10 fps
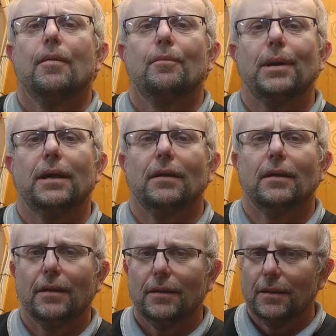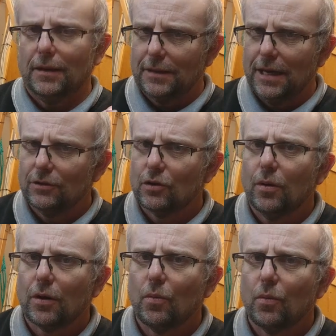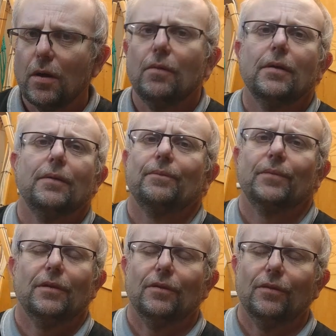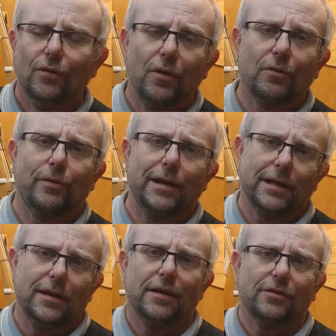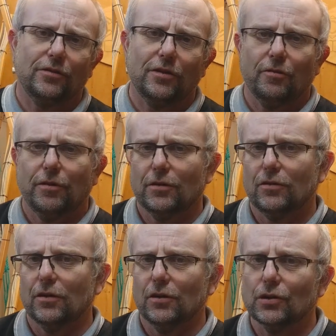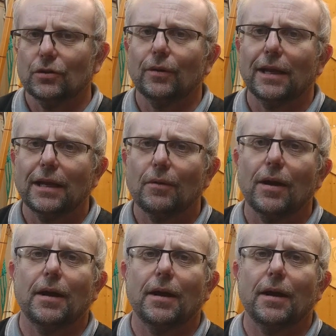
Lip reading: But it takes quite a while, not really a serious issue anyway.